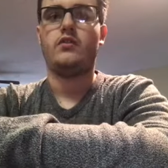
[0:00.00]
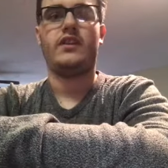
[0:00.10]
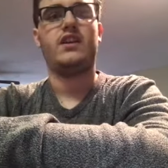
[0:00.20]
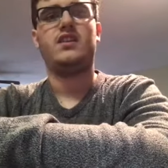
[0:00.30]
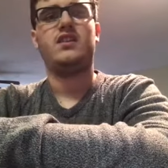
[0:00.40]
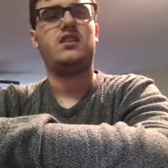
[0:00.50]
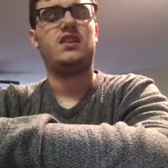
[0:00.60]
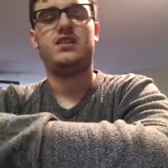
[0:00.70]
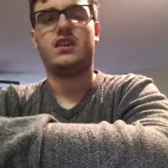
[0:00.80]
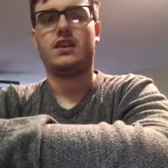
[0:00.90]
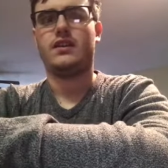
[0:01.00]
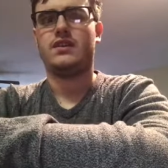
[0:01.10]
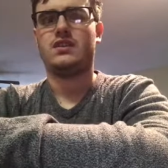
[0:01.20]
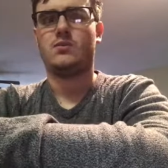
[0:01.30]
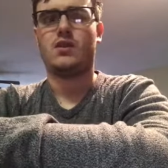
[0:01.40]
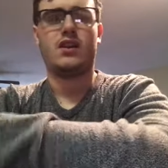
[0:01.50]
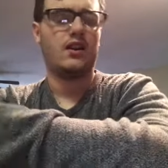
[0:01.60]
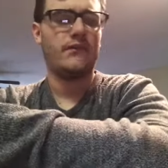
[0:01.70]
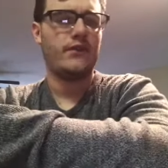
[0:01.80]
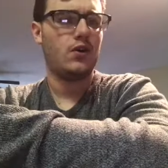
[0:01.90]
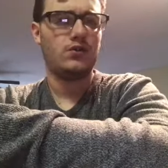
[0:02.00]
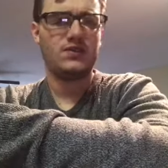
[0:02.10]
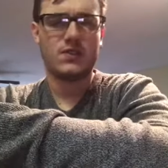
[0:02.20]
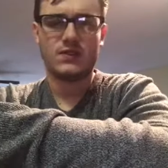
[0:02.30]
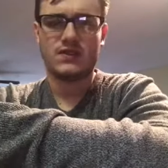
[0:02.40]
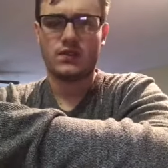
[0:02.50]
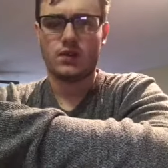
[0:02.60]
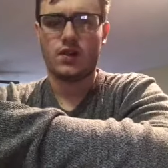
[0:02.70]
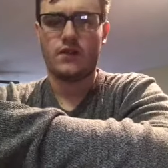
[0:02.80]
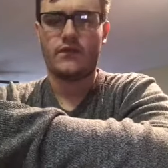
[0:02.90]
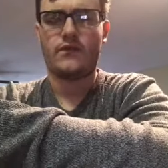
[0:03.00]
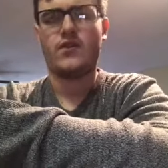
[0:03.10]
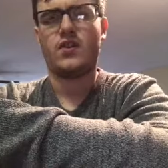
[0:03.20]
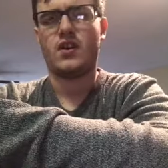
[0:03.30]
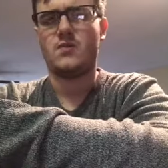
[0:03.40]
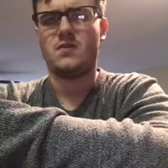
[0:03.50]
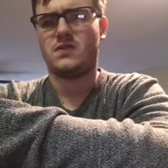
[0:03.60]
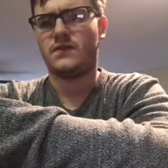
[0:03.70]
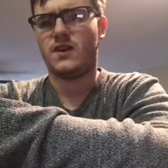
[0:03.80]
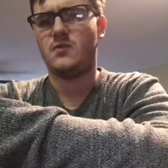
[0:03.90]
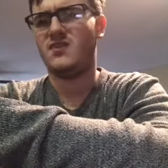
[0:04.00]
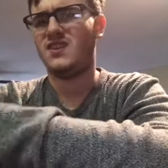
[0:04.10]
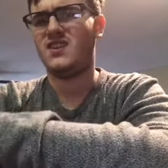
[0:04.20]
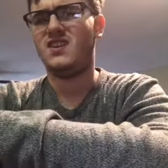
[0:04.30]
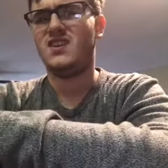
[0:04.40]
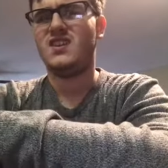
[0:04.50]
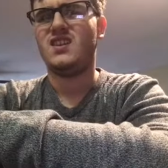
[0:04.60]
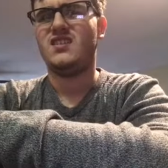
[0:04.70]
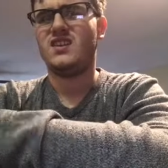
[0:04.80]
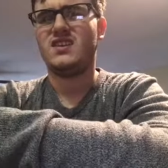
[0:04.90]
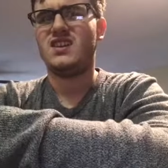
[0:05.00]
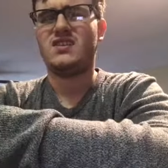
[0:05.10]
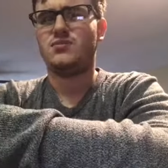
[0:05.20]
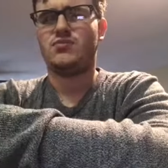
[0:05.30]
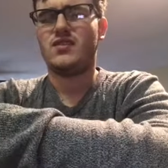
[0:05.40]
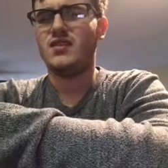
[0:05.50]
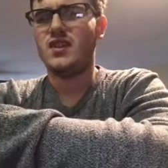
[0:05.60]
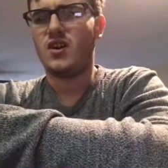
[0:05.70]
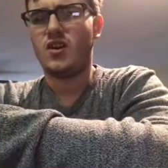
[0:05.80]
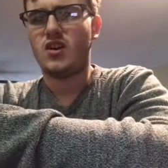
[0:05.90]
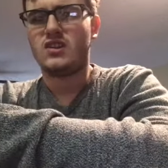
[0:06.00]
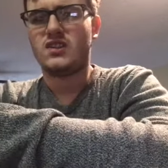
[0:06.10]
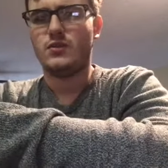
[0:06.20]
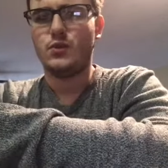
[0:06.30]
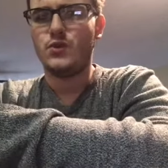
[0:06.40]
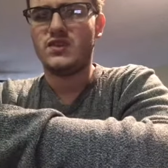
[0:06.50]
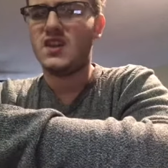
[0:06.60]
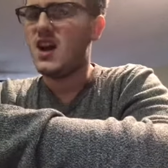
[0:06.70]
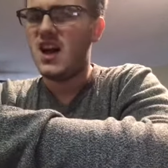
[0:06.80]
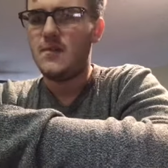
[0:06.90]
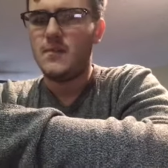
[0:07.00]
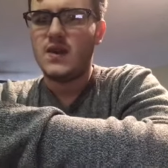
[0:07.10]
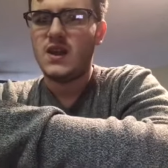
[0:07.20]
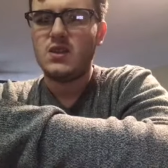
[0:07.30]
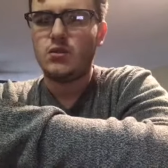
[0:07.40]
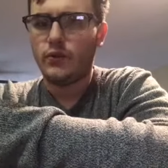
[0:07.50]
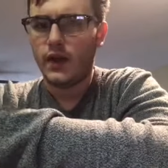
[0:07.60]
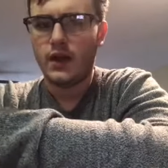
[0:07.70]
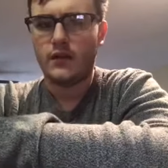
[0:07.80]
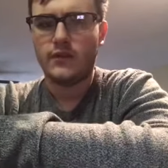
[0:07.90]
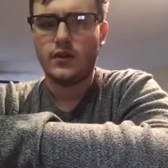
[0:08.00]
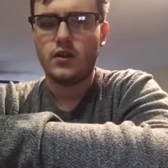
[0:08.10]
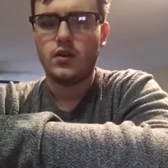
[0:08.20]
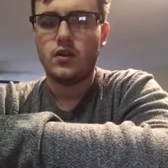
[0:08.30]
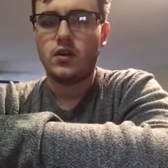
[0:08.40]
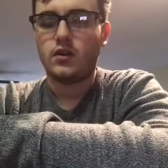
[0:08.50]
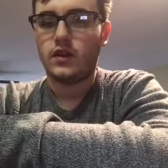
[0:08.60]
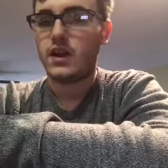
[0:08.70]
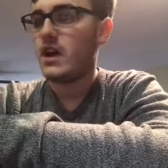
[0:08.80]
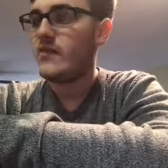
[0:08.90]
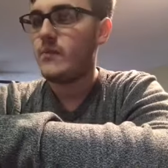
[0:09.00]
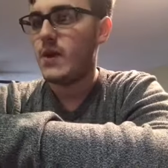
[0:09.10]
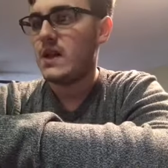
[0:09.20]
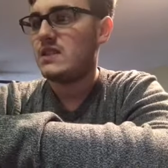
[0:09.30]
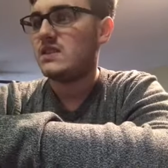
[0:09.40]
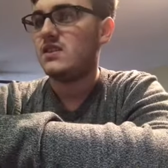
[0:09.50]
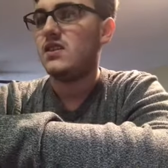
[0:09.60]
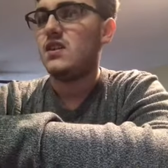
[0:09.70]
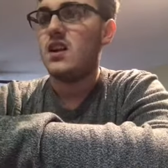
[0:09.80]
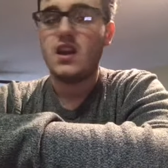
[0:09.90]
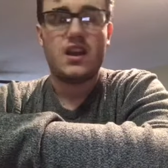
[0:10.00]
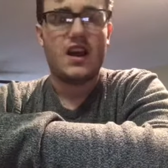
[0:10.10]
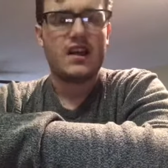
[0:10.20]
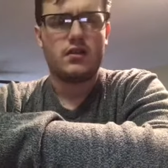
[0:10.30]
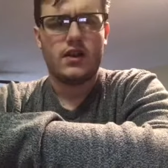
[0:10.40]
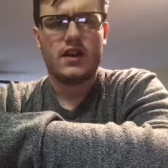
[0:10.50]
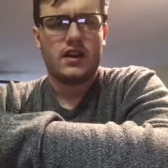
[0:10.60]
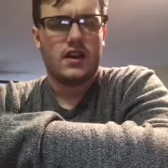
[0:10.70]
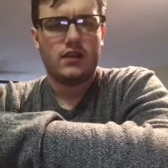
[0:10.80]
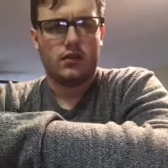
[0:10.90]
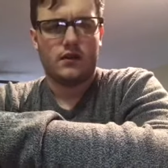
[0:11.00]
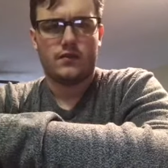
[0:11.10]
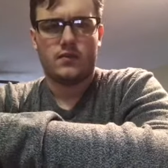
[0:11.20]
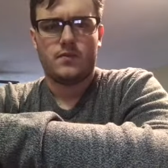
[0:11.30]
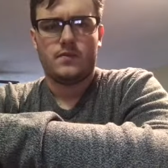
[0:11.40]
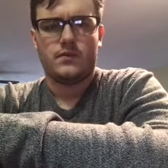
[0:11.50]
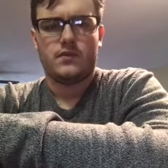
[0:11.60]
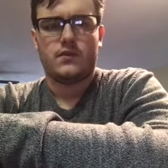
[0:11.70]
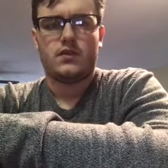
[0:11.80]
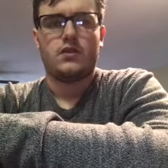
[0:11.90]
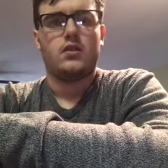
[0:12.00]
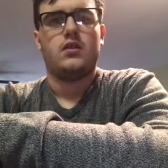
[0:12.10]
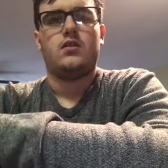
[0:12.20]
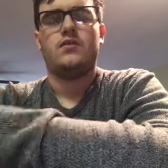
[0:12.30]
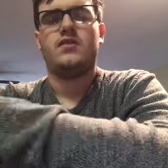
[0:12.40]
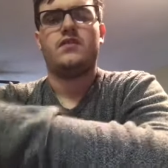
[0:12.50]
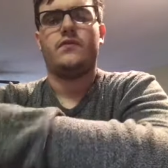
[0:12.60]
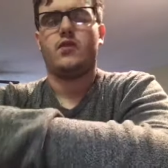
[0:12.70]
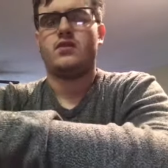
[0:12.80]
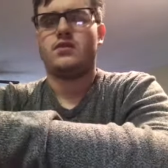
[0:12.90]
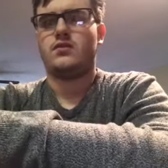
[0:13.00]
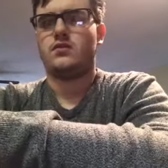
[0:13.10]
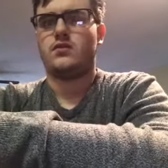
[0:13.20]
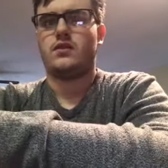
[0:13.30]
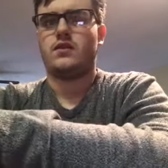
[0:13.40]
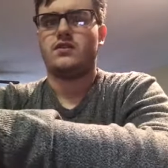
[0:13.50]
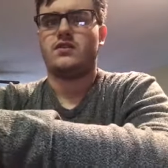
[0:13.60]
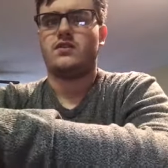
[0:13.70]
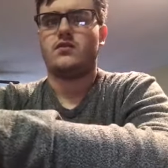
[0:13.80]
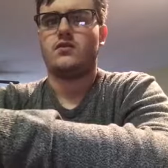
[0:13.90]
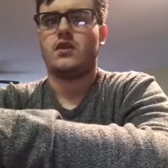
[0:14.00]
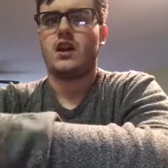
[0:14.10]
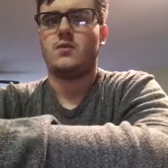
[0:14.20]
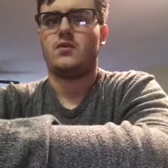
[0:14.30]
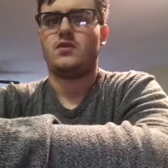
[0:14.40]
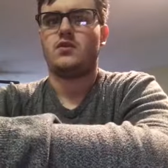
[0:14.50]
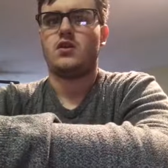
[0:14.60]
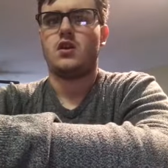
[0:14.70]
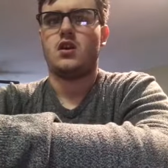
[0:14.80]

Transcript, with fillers: like he died last summer, and I felt so sorry for him and his family. Like, it's really hard to lose a pet you love. Like, I have pets, and I and I love them. Let's just focus on other things that happened this year.